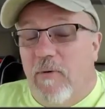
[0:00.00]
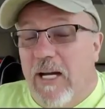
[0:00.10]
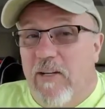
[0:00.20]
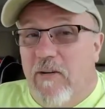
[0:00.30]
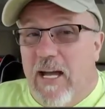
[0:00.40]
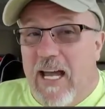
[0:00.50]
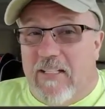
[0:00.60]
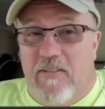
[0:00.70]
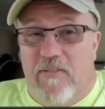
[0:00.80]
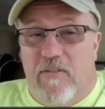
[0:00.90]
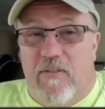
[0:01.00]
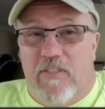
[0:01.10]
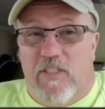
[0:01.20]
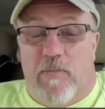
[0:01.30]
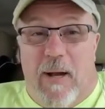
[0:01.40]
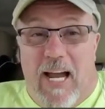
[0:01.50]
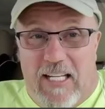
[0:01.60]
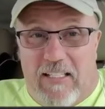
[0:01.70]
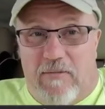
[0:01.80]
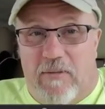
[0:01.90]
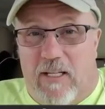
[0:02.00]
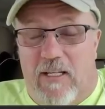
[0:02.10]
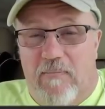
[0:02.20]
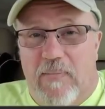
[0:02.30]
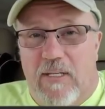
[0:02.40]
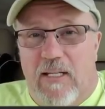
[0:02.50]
radioactive spikes, really.